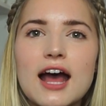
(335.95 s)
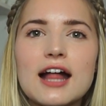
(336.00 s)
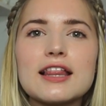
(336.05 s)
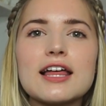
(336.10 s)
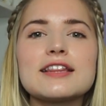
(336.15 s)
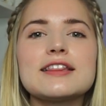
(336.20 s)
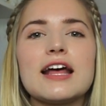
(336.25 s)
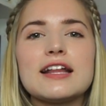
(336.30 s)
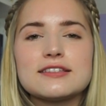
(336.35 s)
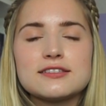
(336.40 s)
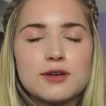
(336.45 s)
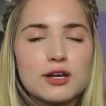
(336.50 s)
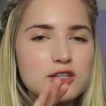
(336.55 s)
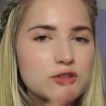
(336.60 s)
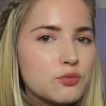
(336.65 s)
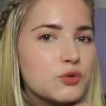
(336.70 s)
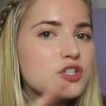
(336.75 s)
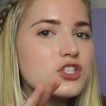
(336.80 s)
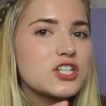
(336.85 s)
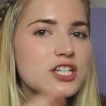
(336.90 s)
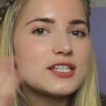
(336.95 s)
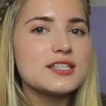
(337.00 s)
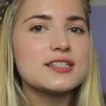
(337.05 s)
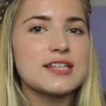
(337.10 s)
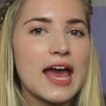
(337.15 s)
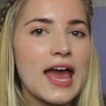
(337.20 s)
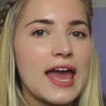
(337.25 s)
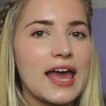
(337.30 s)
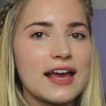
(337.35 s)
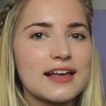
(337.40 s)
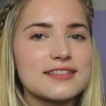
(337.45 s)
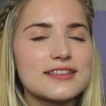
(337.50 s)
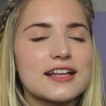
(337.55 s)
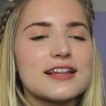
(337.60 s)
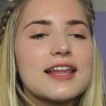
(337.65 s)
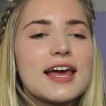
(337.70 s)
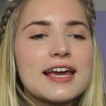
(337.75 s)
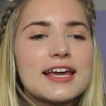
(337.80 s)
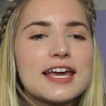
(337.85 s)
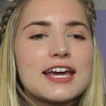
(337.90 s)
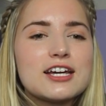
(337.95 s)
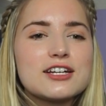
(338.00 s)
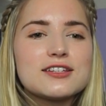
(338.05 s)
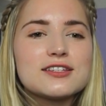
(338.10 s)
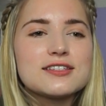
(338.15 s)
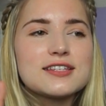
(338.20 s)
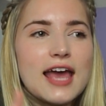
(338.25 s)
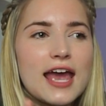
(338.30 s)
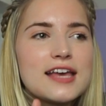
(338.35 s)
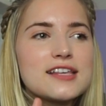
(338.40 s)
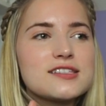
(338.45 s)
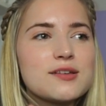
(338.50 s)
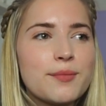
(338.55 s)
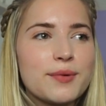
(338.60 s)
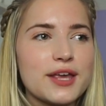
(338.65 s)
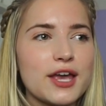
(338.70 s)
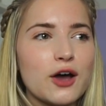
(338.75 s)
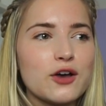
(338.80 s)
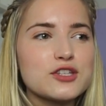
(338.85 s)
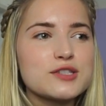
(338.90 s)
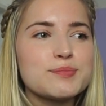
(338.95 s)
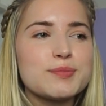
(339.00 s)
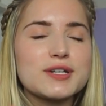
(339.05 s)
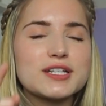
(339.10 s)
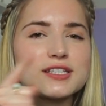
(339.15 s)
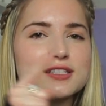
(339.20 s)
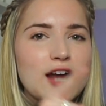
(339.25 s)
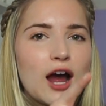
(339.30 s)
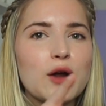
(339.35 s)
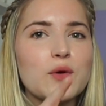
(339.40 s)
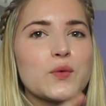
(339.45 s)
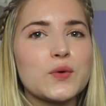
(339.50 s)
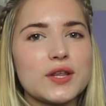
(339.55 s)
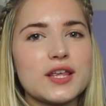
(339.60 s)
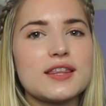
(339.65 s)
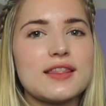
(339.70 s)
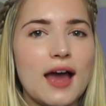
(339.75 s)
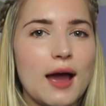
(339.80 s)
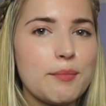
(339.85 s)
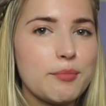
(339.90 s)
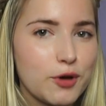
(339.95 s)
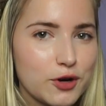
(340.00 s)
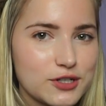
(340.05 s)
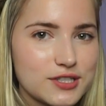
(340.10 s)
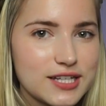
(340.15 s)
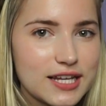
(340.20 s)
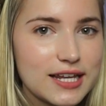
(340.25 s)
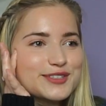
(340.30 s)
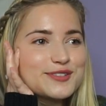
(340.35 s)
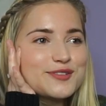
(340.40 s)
Like that's what she's saying, that like it could say somebody else, but it's not really that person.